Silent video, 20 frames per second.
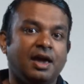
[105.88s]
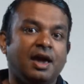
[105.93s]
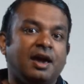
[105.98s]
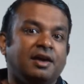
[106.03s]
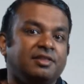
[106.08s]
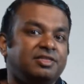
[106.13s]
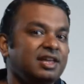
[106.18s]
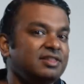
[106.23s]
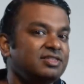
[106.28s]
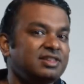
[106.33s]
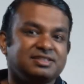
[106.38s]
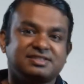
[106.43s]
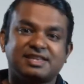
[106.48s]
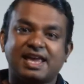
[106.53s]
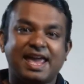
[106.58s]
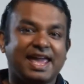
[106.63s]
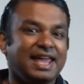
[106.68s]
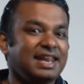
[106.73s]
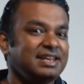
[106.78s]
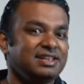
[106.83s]
Then there's
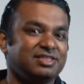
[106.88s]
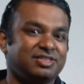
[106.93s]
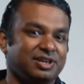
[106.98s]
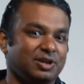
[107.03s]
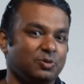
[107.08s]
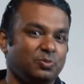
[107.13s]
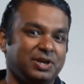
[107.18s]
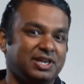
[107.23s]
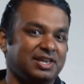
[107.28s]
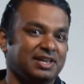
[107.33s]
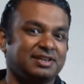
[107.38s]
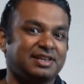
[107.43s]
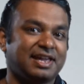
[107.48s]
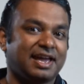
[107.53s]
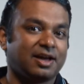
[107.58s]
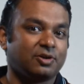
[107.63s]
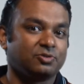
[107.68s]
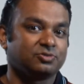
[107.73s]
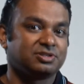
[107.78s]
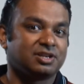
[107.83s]
anything we can
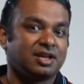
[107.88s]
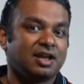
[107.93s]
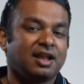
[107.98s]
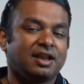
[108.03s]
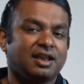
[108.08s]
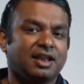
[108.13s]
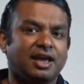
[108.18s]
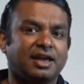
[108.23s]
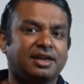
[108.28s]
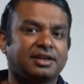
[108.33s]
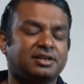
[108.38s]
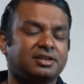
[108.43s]
count, like